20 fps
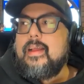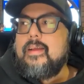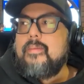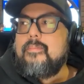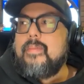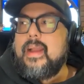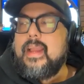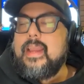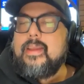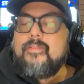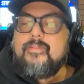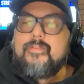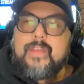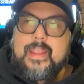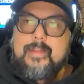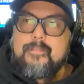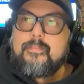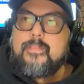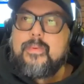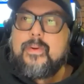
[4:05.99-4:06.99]
my
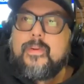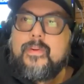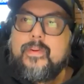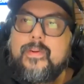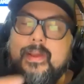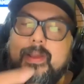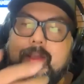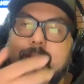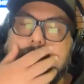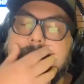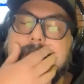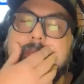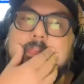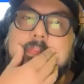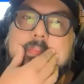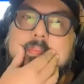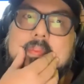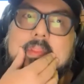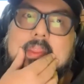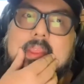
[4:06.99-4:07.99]
vape broke,
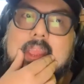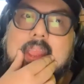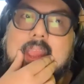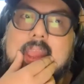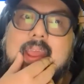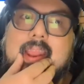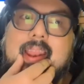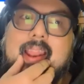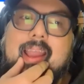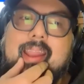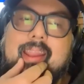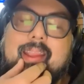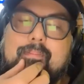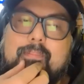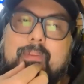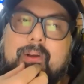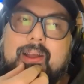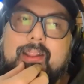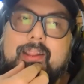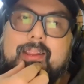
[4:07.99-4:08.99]
and I
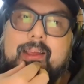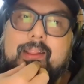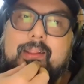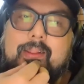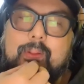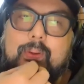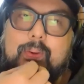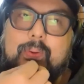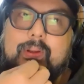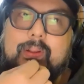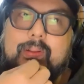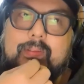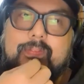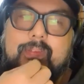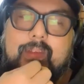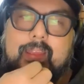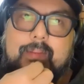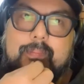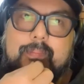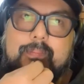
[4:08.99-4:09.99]
bought a local
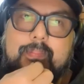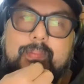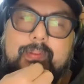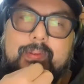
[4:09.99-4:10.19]
vape,